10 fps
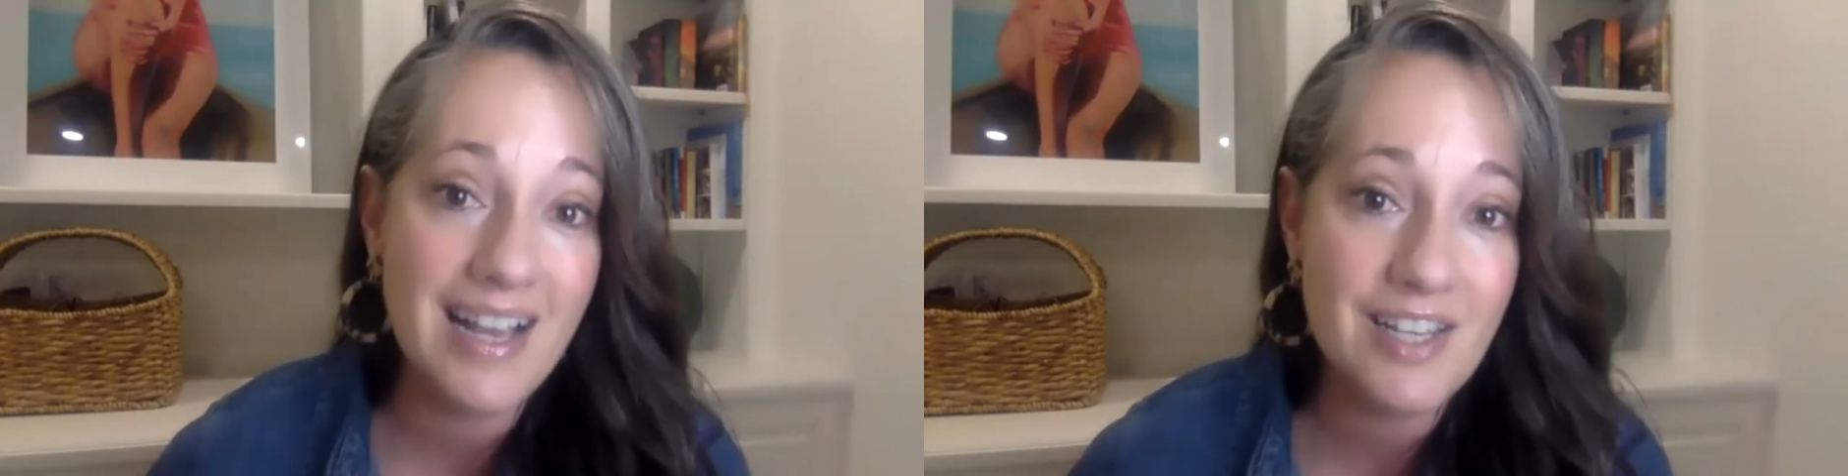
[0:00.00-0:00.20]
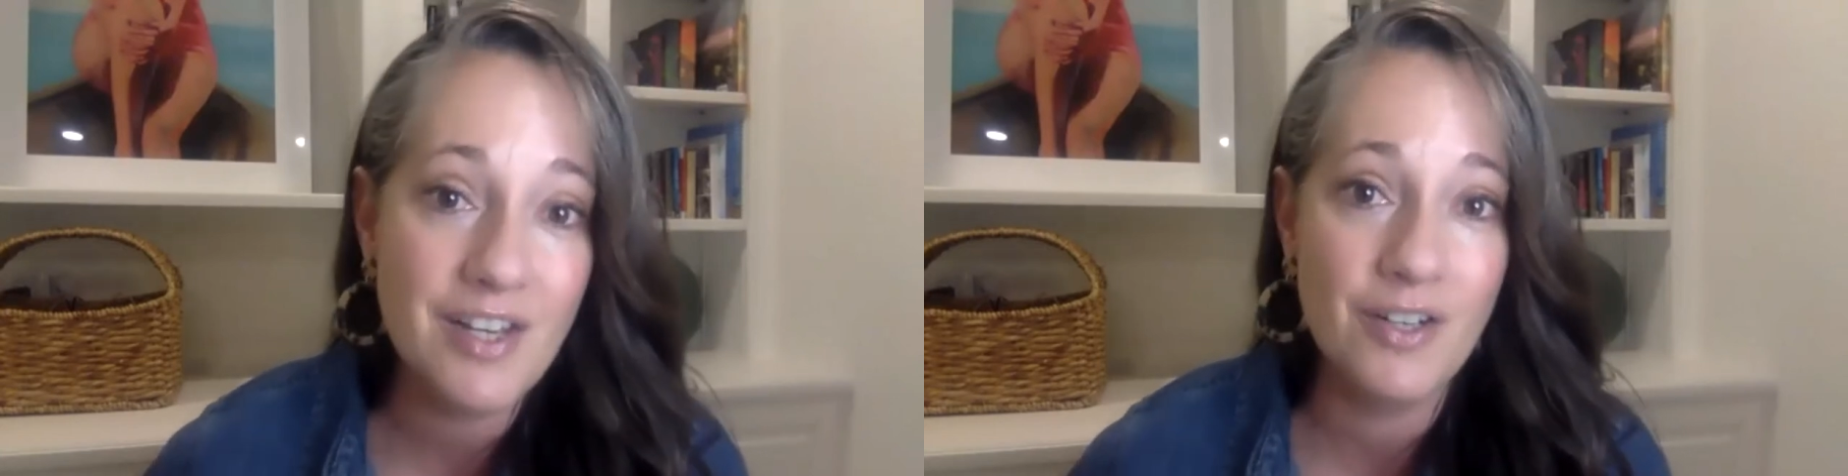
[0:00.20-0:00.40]

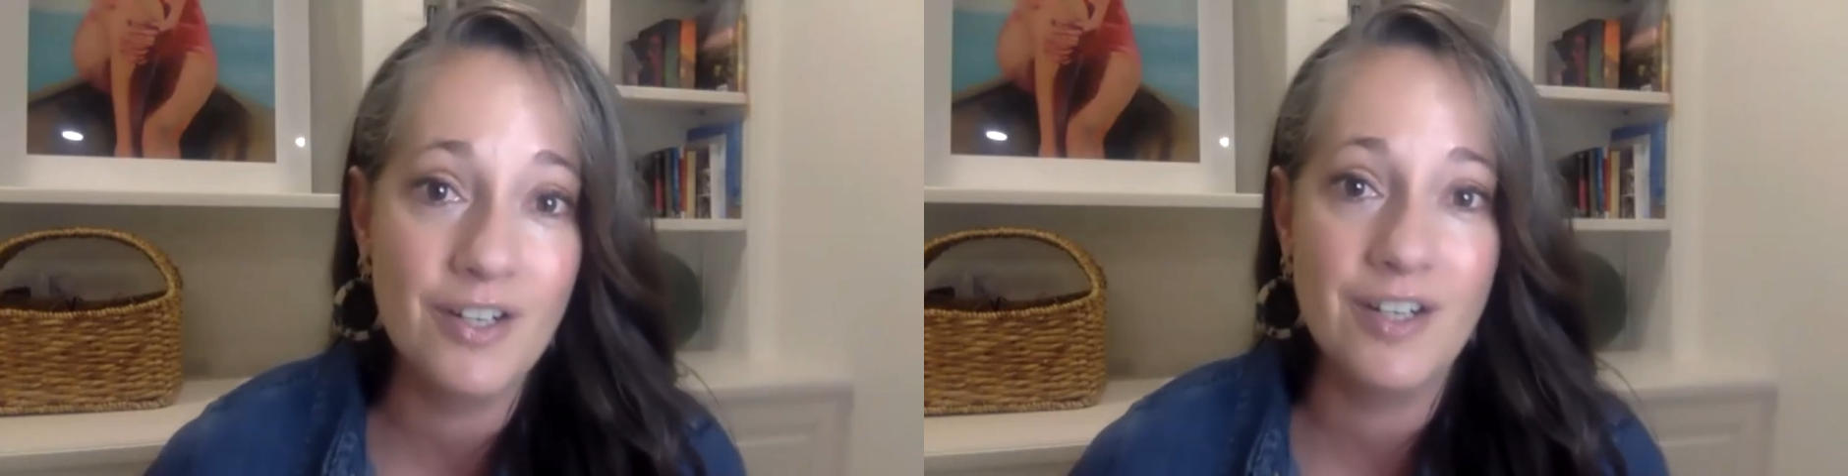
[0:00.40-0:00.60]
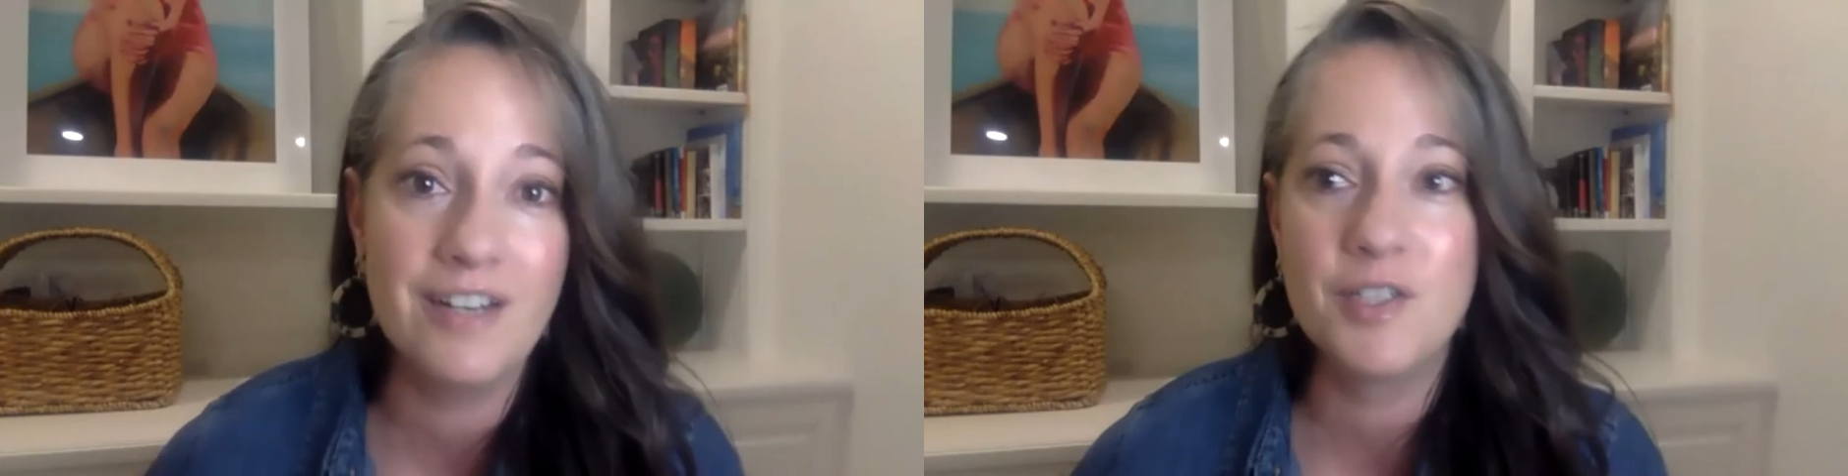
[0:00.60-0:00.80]
asking
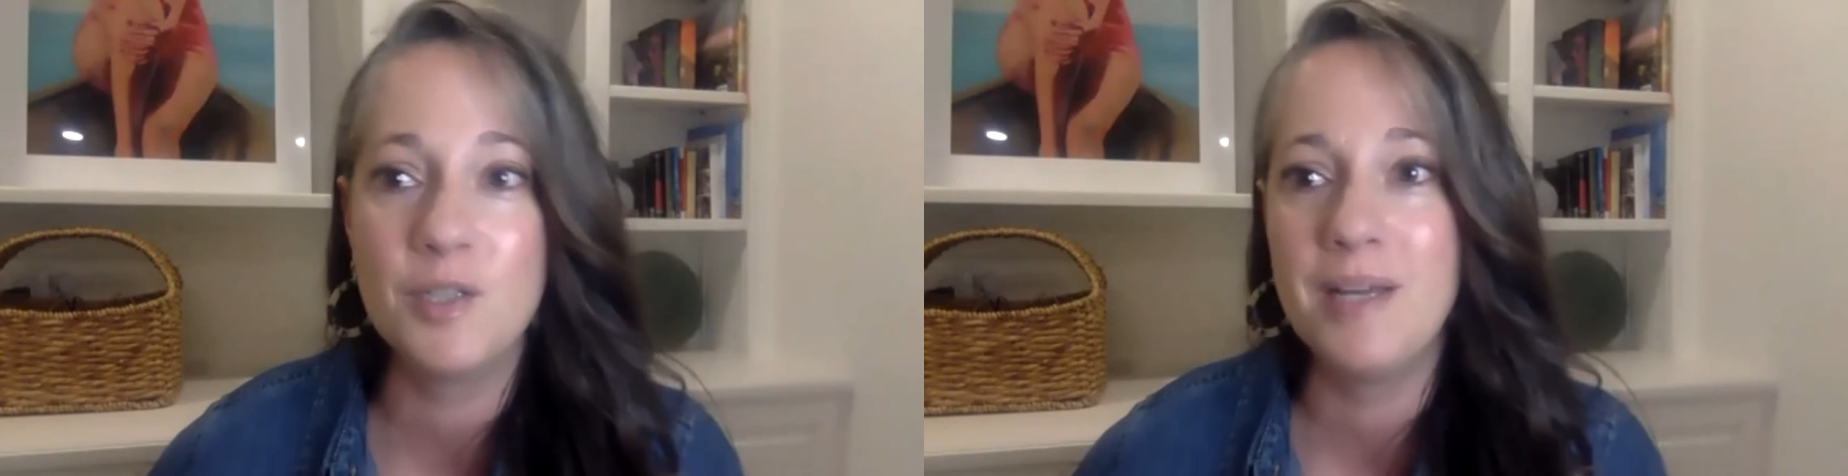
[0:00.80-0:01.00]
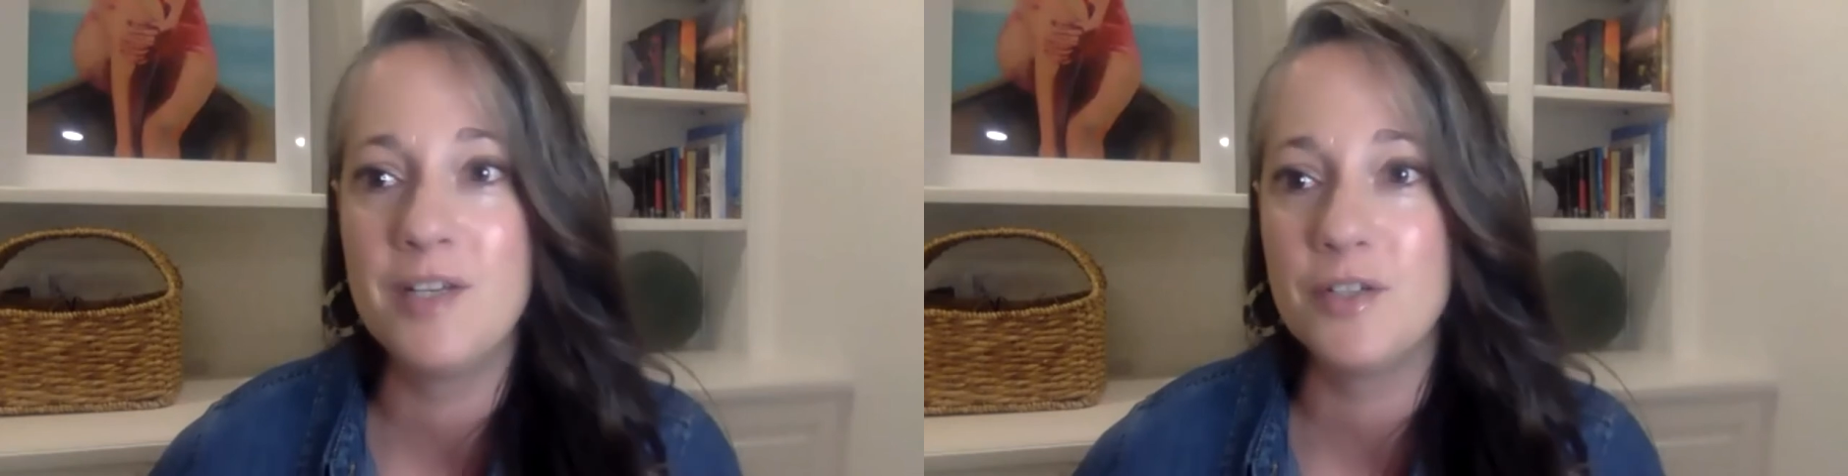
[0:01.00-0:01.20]
her if
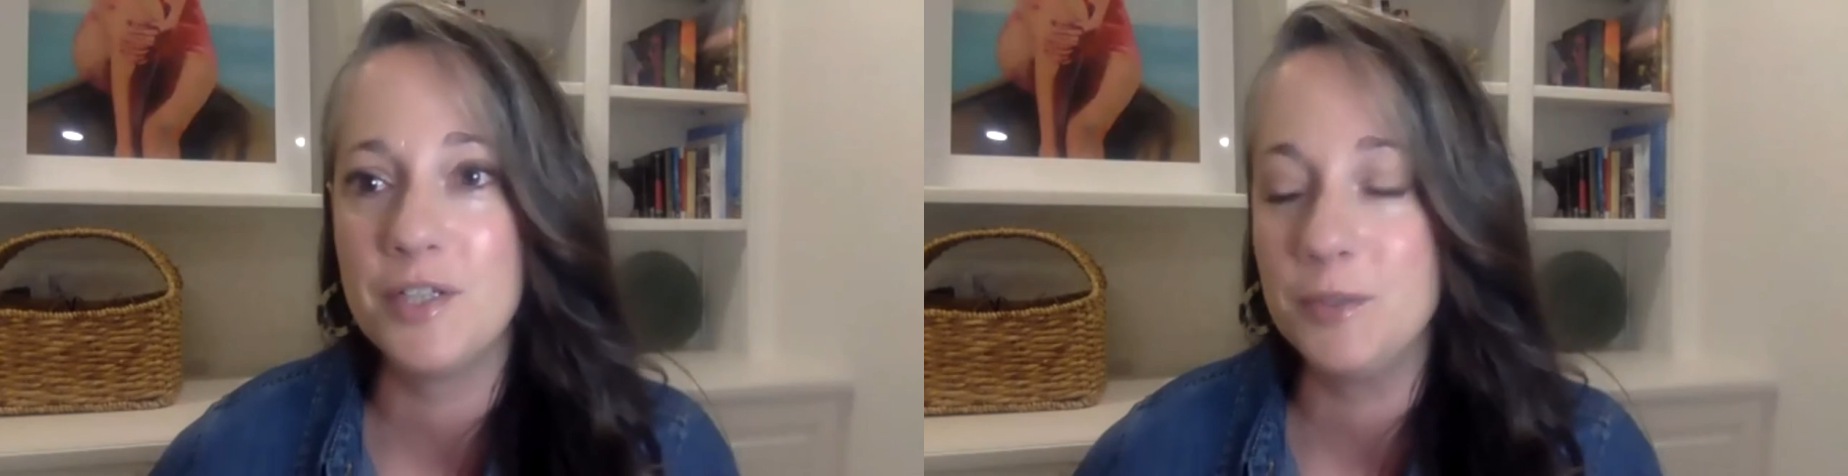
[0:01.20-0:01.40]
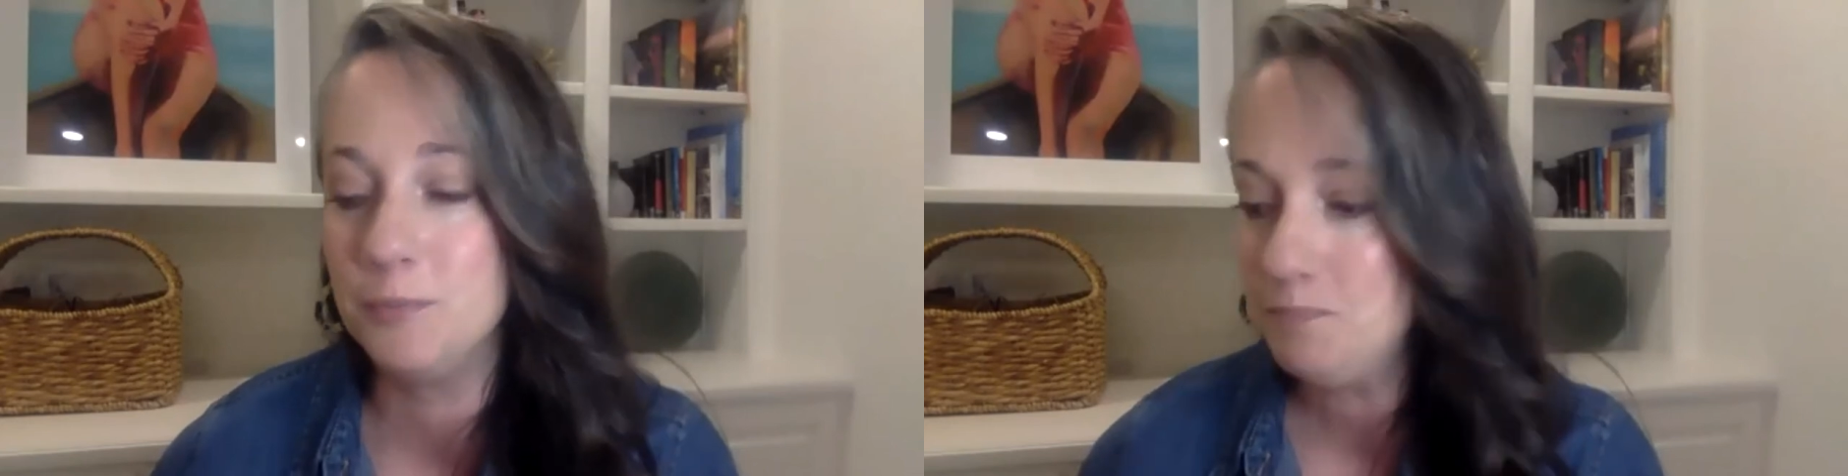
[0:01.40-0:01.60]
she'll mentor
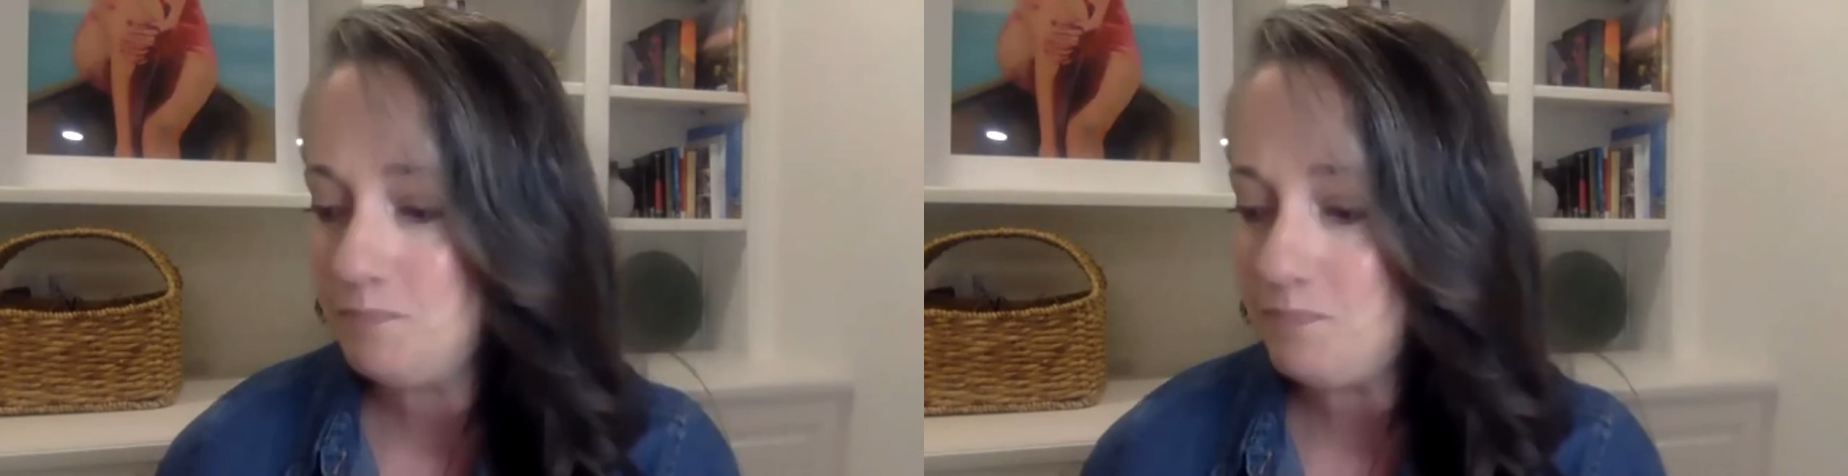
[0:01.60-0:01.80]
you.